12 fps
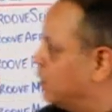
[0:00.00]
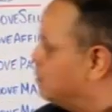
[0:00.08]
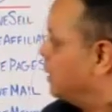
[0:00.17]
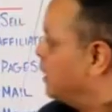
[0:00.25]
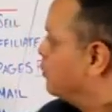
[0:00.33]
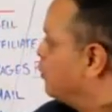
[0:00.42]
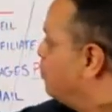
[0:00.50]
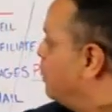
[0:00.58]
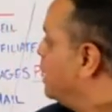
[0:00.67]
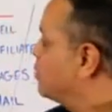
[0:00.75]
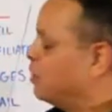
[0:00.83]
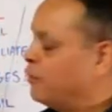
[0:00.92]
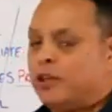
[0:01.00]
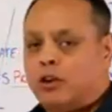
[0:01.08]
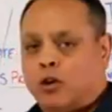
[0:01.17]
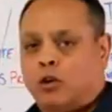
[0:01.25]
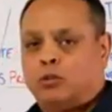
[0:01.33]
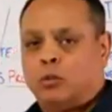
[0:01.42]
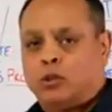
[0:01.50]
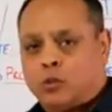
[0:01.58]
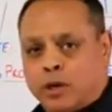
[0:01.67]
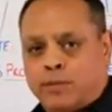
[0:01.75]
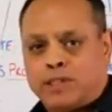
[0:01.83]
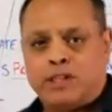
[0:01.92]
these plans for base, silver, and gold were
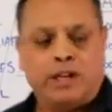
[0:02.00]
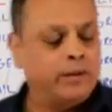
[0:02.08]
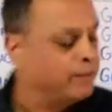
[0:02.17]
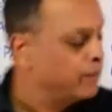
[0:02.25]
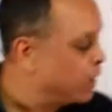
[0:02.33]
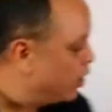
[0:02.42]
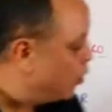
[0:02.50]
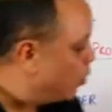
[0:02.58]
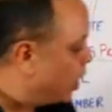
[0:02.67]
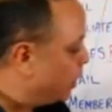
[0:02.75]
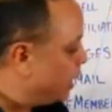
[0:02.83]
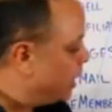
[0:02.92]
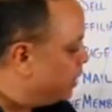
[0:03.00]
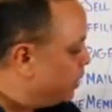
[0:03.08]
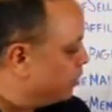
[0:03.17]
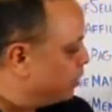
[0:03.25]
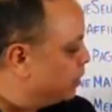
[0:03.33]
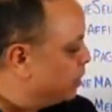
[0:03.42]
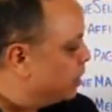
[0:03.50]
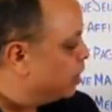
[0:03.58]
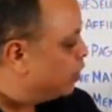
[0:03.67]
20%. Well, here,